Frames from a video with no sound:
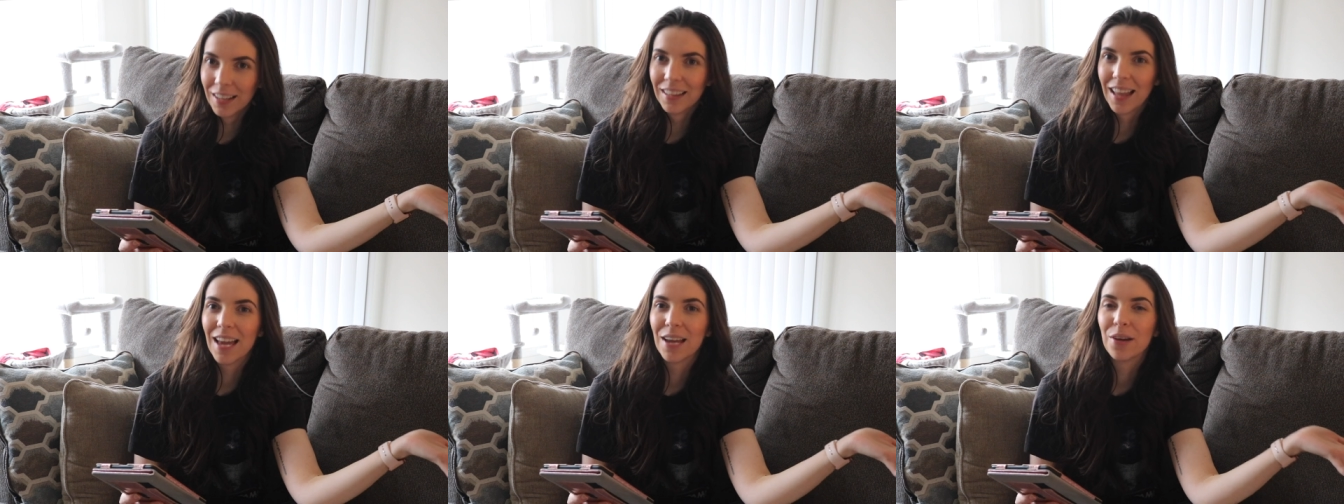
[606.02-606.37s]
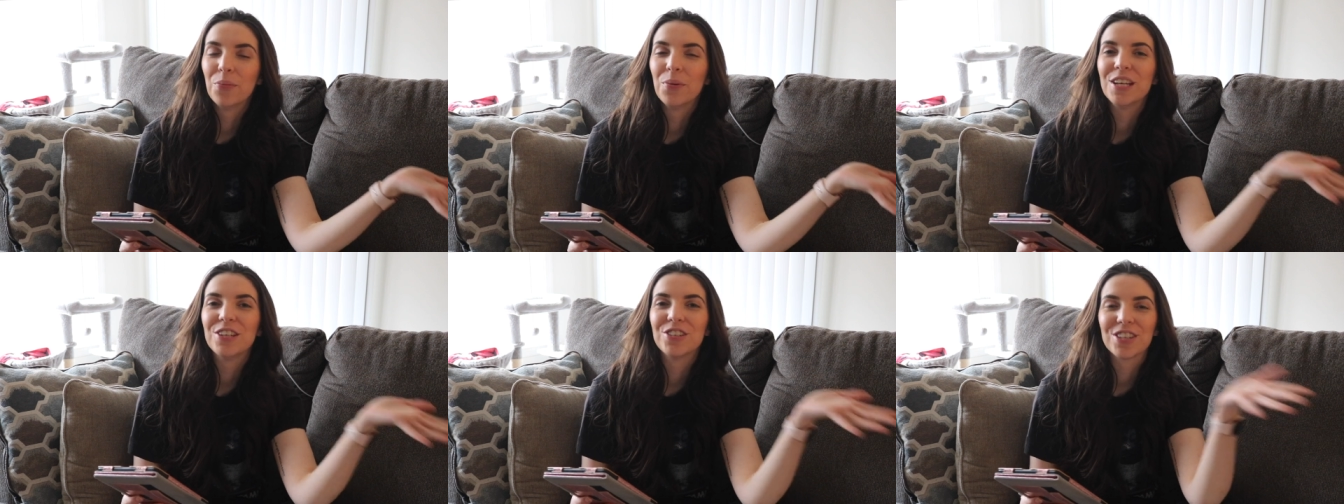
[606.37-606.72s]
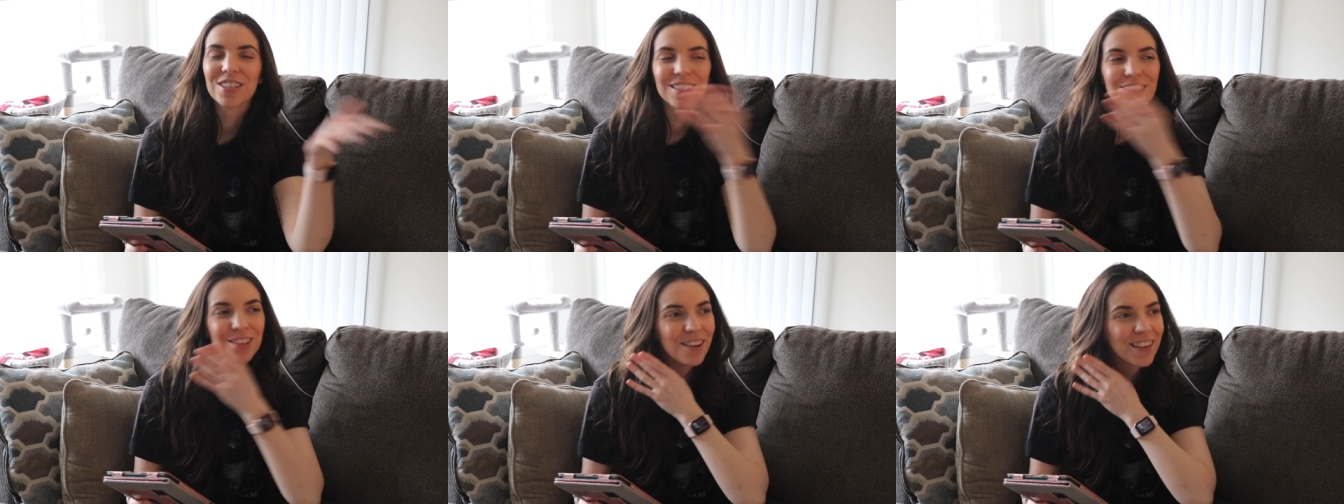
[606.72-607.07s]
Like, we
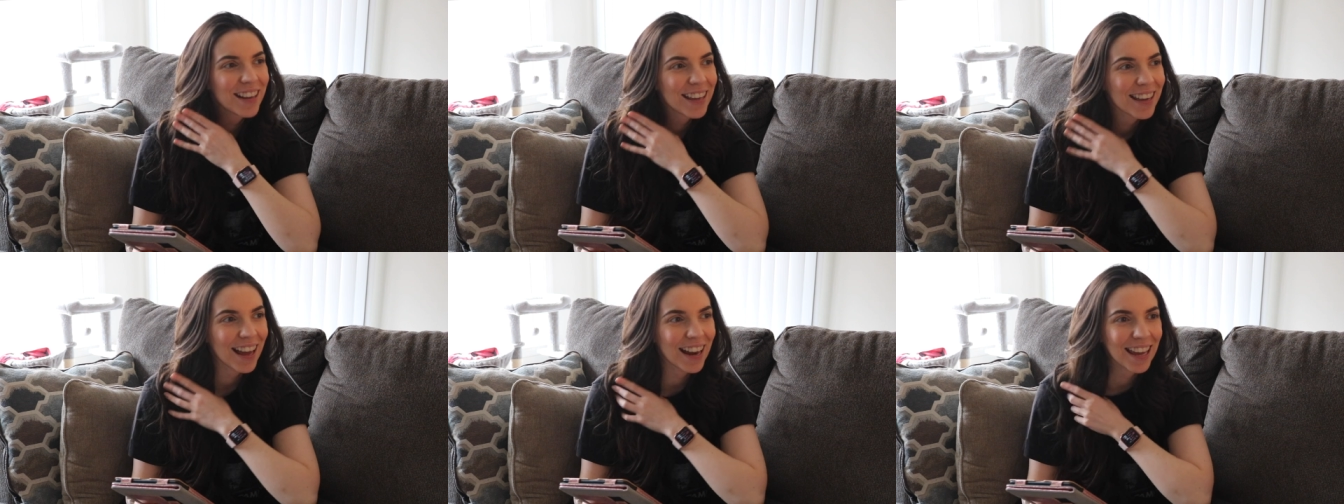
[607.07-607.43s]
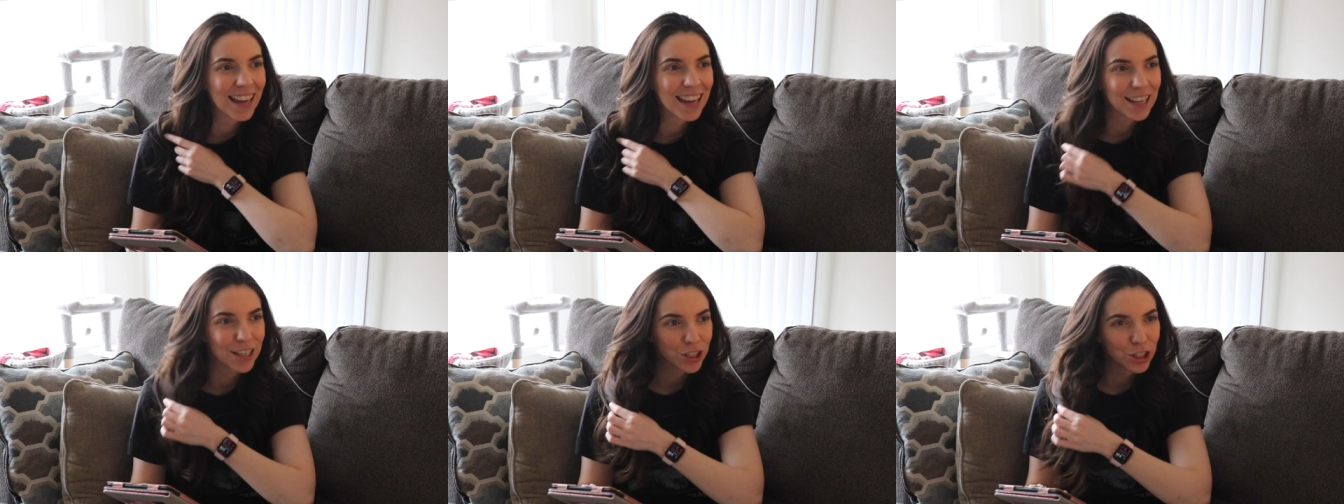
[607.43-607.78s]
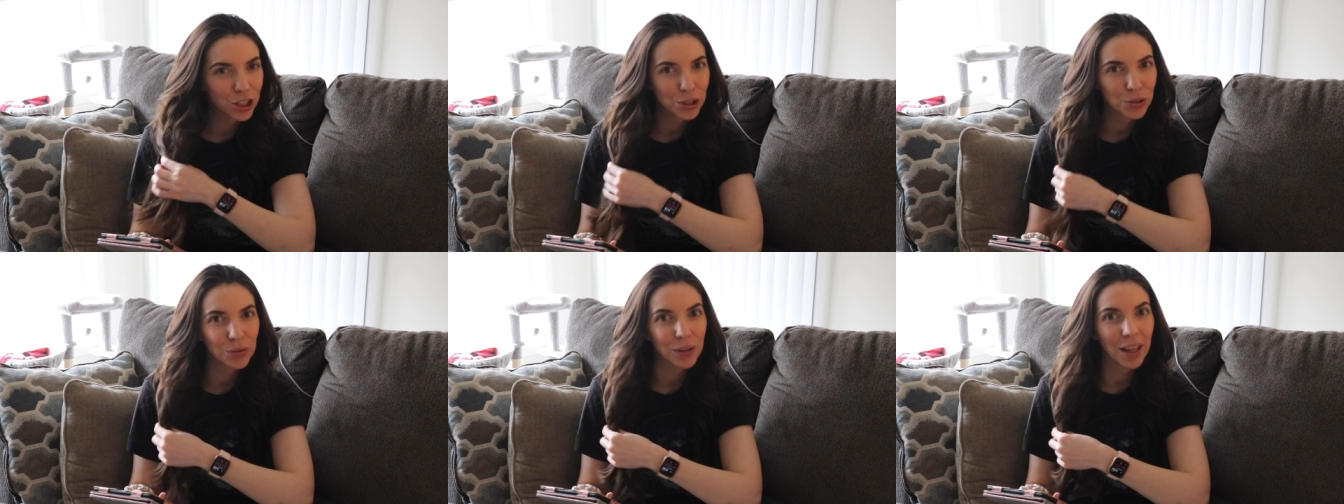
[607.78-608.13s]
just started getting
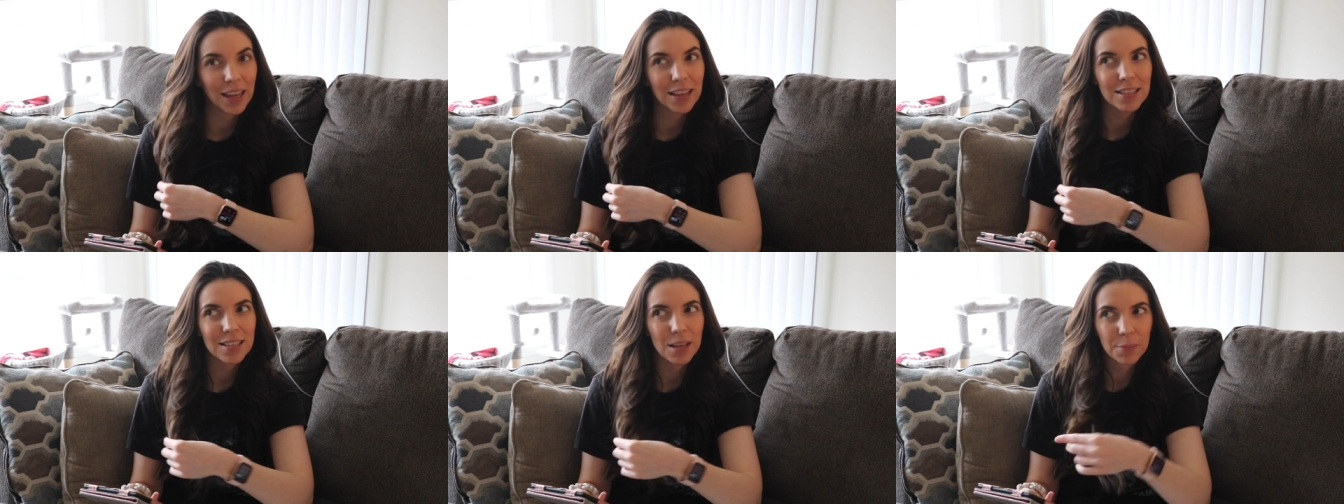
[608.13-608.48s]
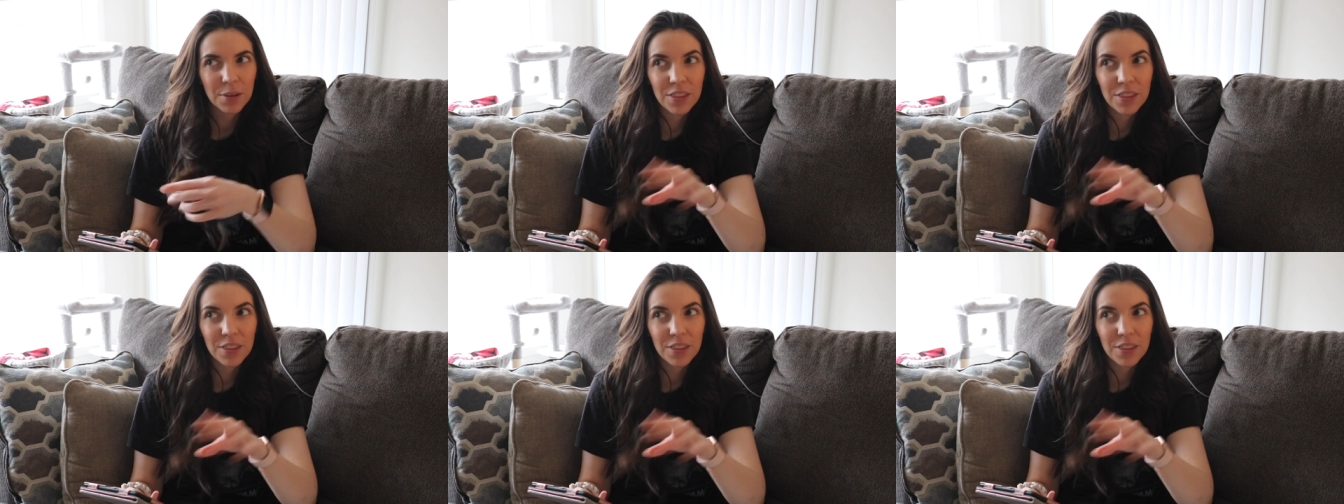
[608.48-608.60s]
into like some